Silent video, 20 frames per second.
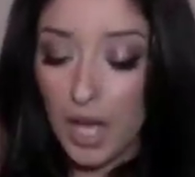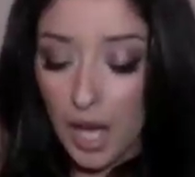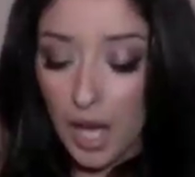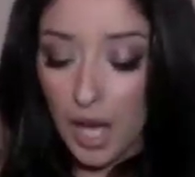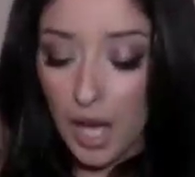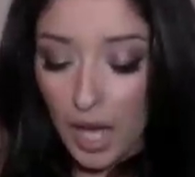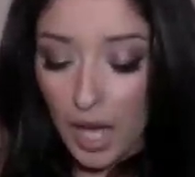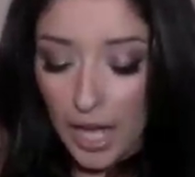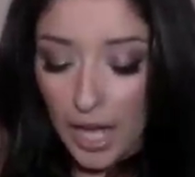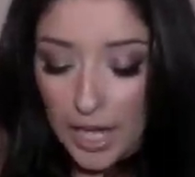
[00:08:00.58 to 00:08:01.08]

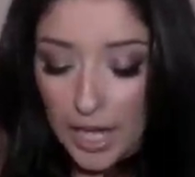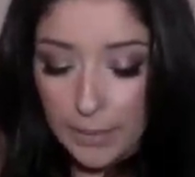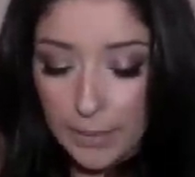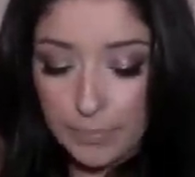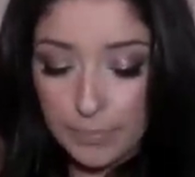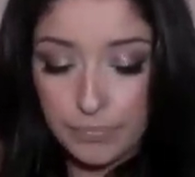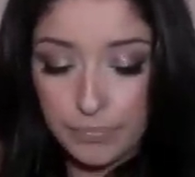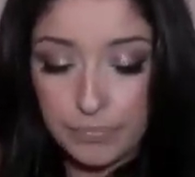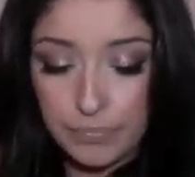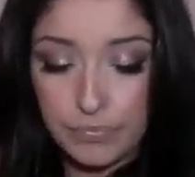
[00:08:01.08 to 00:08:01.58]

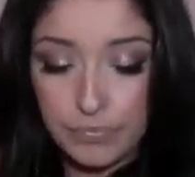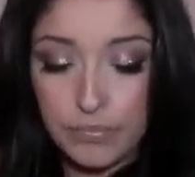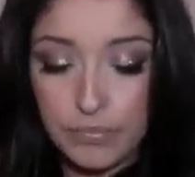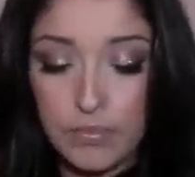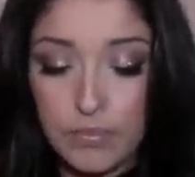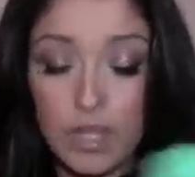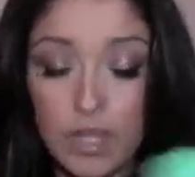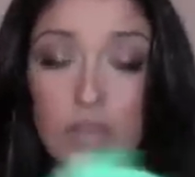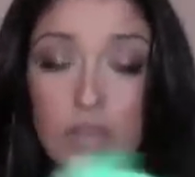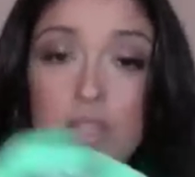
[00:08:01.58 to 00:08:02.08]
Um,
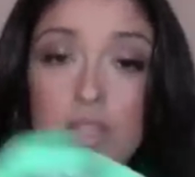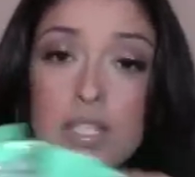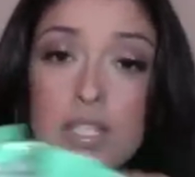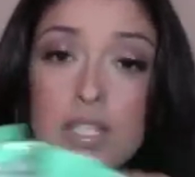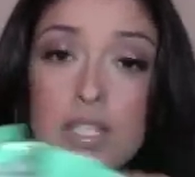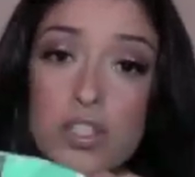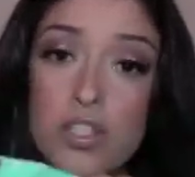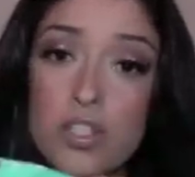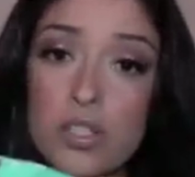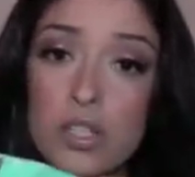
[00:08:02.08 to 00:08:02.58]
this
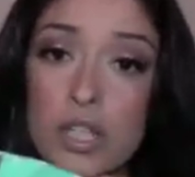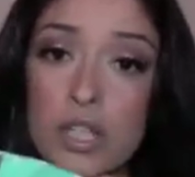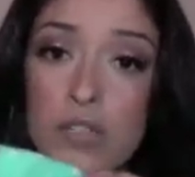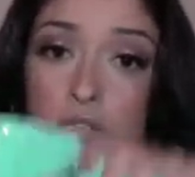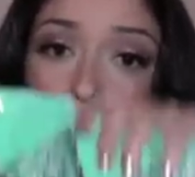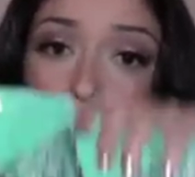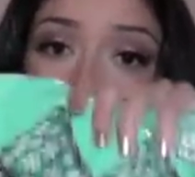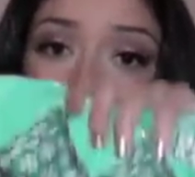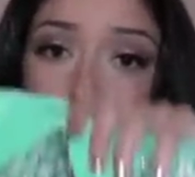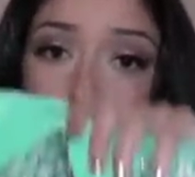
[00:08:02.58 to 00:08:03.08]
is like
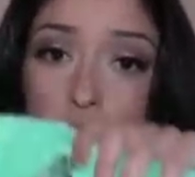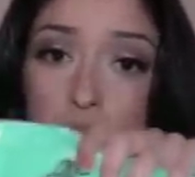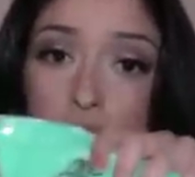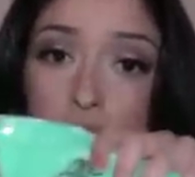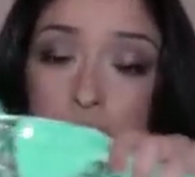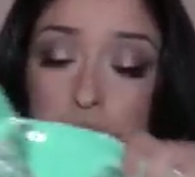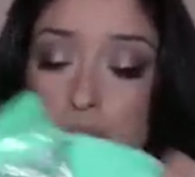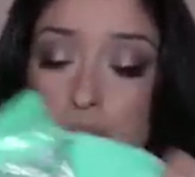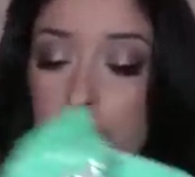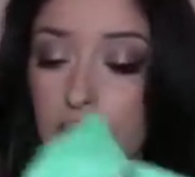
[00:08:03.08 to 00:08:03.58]
for
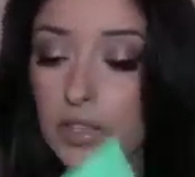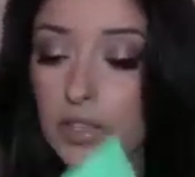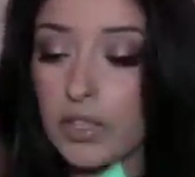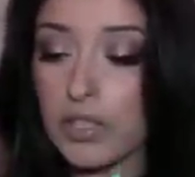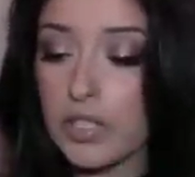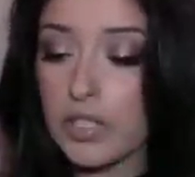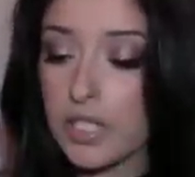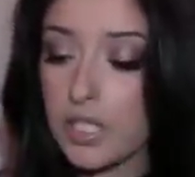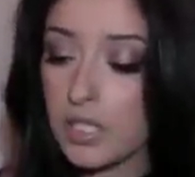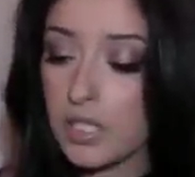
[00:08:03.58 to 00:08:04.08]
chocolate
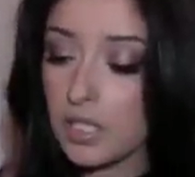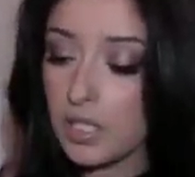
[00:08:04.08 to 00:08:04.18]
lovers